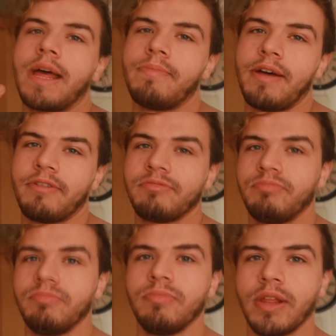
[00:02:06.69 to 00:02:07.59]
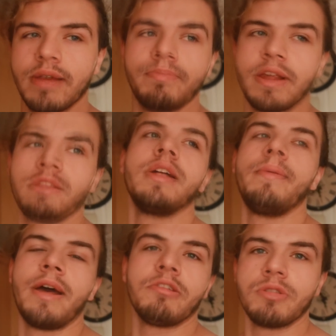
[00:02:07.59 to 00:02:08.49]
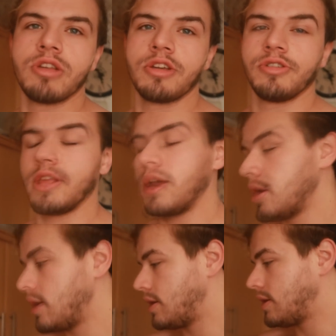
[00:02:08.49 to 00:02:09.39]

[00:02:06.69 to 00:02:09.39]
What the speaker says: at that math, like basically a math magician there.